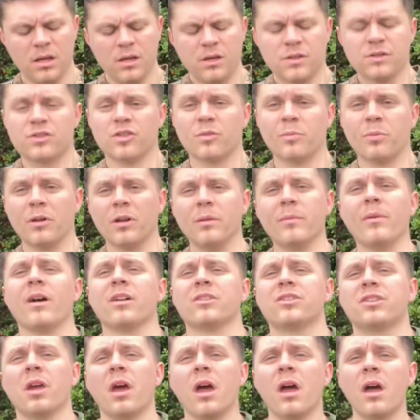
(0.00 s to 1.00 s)
So pretty
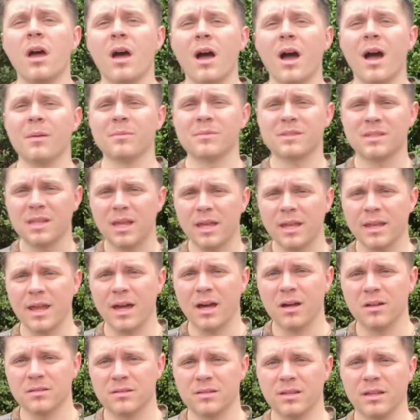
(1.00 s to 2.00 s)
much I'm setting
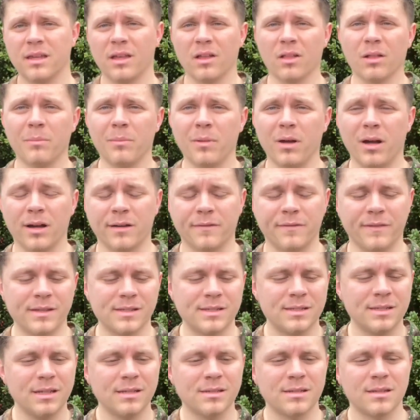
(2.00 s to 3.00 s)
out to kill a buck. This
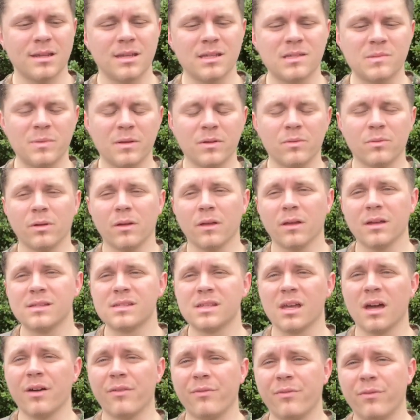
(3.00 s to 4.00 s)
season has been really
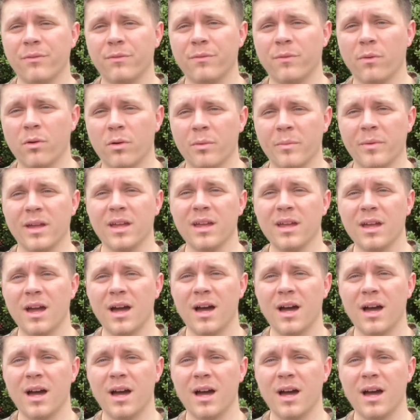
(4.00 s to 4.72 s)
tough for me.